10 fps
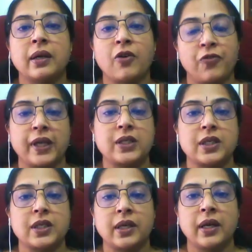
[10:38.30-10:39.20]

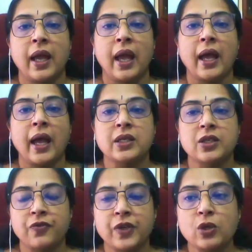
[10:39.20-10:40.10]
affected. And
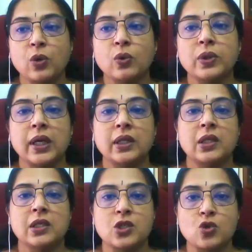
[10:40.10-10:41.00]
we know
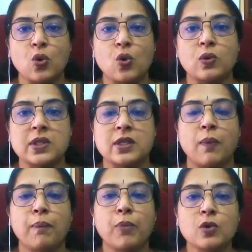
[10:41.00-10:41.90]
that the
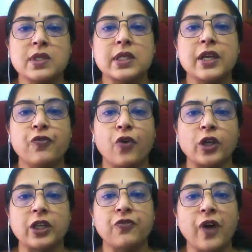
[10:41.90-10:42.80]
strokes, mostly
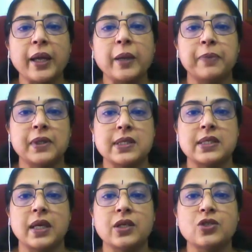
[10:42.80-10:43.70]

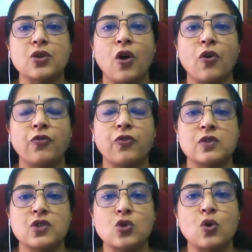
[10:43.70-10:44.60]
45% of
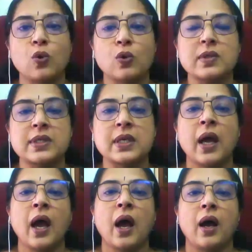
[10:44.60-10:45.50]
strokes
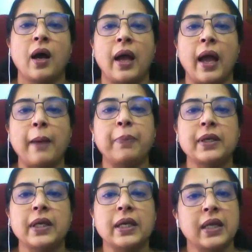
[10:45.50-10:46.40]

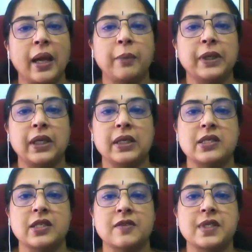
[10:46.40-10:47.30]
happen in
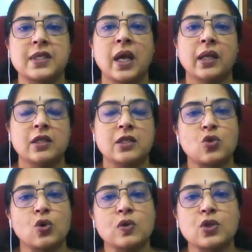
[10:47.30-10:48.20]
hypertensives. The
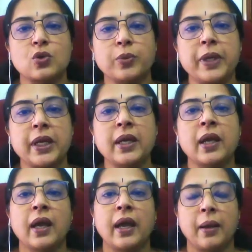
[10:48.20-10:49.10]
strokes could
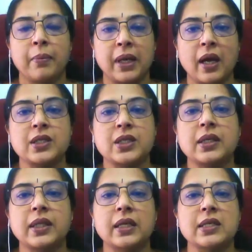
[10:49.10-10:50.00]
be
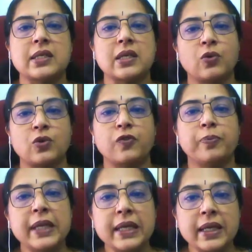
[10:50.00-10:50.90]
hemorrhagic, that is out
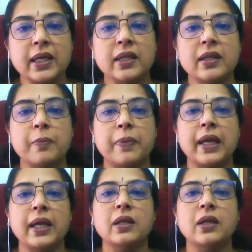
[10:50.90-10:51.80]
of bleeding in the
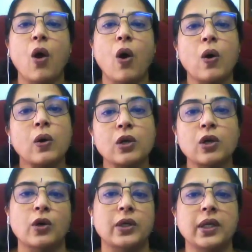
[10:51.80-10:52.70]
brain, or
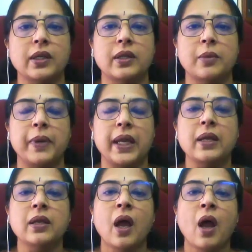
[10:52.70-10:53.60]
clotting in the
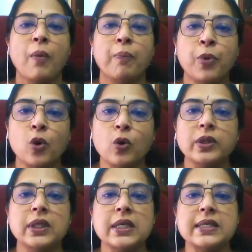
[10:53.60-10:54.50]
brain.
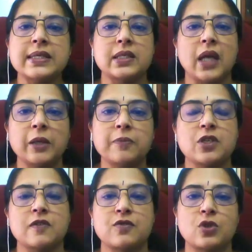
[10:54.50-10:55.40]
Both these
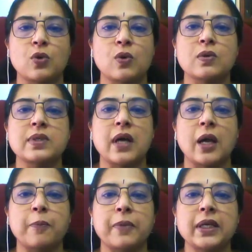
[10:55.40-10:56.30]
types of strokes
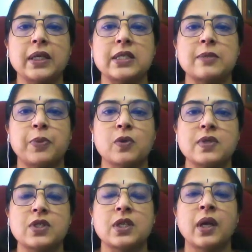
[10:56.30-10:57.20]
are
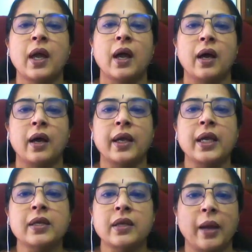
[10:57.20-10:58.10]
predisposed
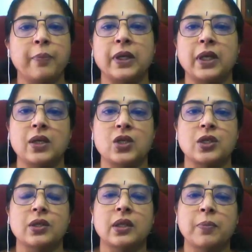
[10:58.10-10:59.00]
in
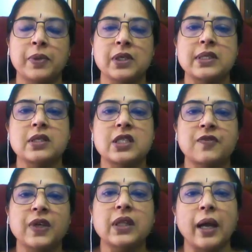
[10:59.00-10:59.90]
hypertension. The persons
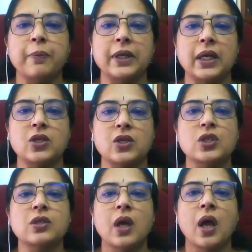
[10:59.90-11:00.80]
with
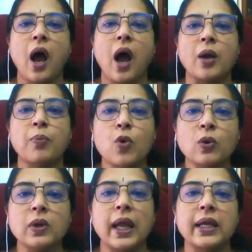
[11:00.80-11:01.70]
hypertension are
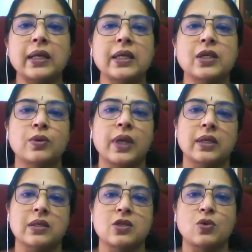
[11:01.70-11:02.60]
more likely to
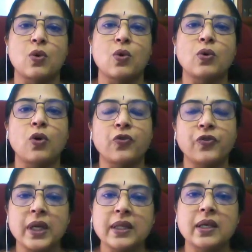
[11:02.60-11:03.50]
get a stroke of
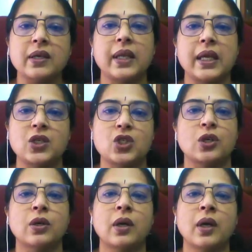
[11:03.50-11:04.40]
either
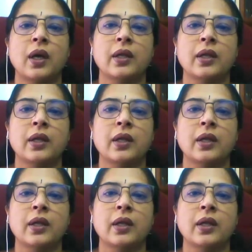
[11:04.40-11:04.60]
nature